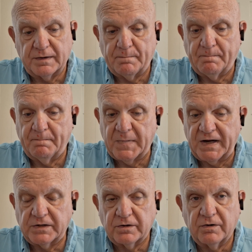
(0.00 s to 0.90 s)

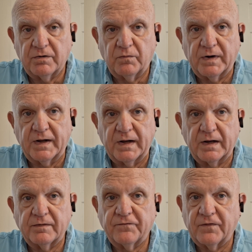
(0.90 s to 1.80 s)
may turn
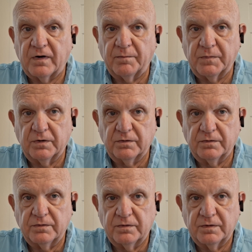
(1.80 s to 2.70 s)
away from you.